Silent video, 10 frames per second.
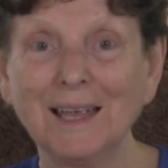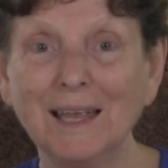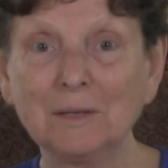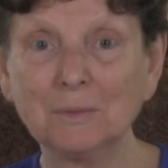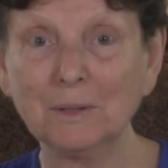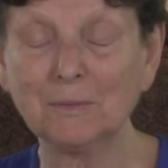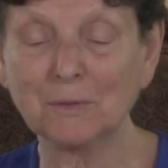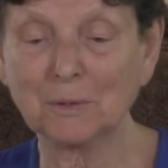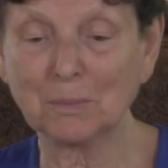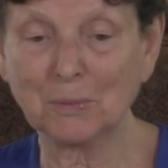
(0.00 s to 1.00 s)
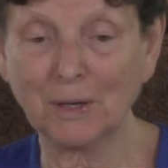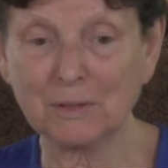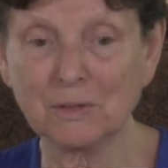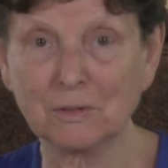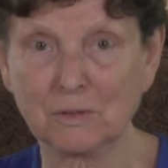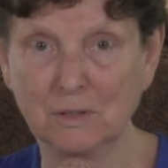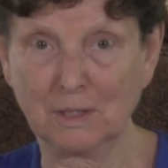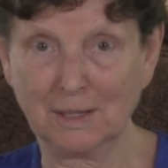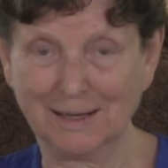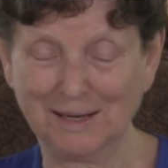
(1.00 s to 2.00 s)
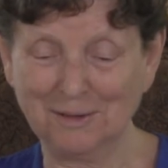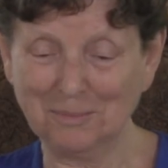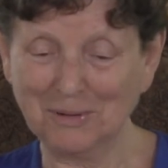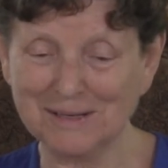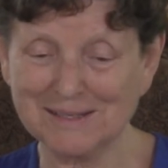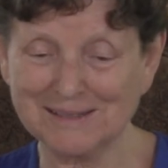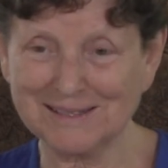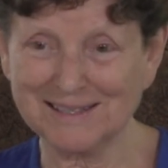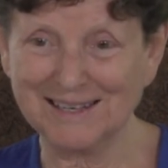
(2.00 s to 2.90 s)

and really for your presence. Either presence,